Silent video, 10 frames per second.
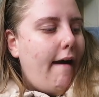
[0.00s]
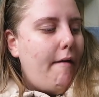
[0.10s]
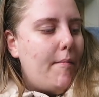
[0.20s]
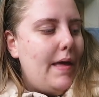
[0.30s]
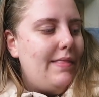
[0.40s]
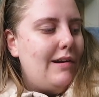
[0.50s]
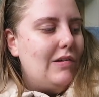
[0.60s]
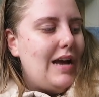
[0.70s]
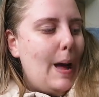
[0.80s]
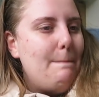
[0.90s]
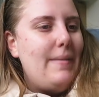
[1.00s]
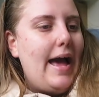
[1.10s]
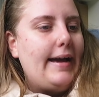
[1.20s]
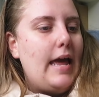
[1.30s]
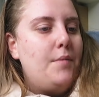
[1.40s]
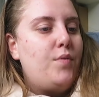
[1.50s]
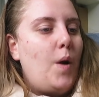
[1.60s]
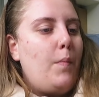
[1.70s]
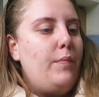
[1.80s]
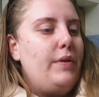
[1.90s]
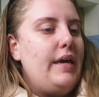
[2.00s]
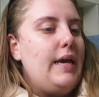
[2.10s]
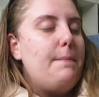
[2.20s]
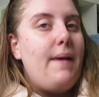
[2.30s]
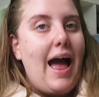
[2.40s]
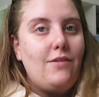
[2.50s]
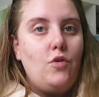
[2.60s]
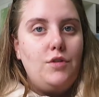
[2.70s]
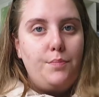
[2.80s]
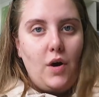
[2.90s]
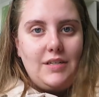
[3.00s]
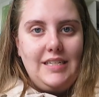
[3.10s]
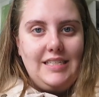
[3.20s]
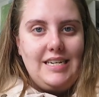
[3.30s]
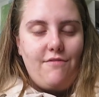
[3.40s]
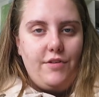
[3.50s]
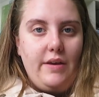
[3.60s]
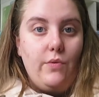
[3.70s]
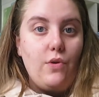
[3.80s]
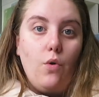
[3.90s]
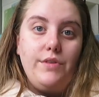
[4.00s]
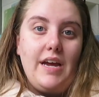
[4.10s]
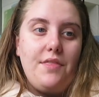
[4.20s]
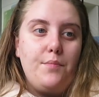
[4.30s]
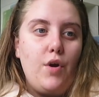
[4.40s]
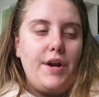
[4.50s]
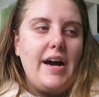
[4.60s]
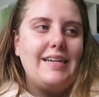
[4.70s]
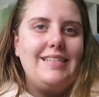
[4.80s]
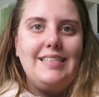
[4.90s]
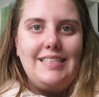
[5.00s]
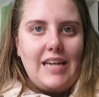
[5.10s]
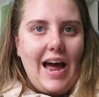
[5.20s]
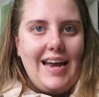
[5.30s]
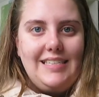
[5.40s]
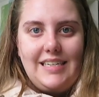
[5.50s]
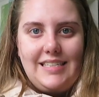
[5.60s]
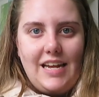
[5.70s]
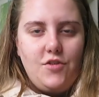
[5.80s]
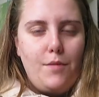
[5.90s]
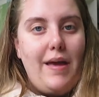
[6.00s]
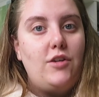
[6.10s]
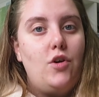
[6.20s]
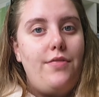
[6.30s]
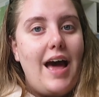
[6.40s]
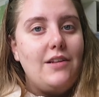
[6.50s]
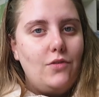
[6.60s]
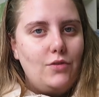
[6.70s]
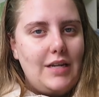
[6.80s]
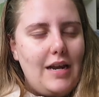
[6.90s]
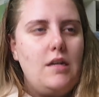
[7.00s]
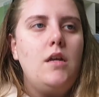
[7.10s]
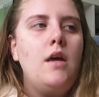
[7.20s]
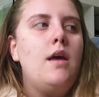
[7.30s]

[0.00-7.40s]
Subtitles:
and then I'll come back and probably pack all the boxes and everything with all the other products, signs, etc. Make sure that's all done.